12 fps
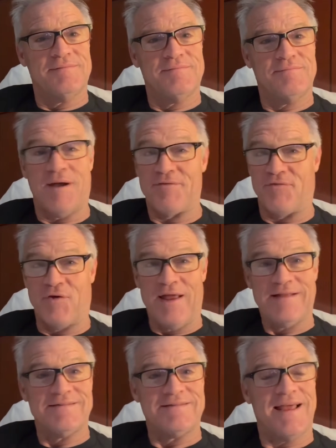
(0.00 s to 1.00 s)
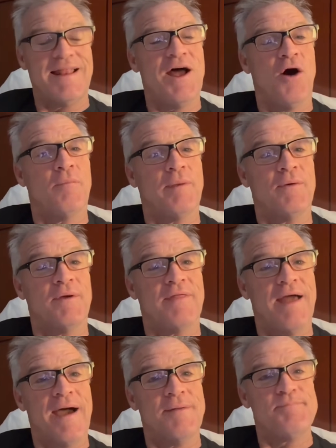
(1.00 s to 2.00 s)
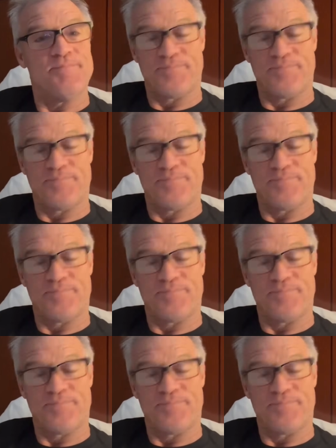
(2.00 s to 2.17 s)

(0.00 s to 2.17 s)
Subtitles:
my friends that helped me with that.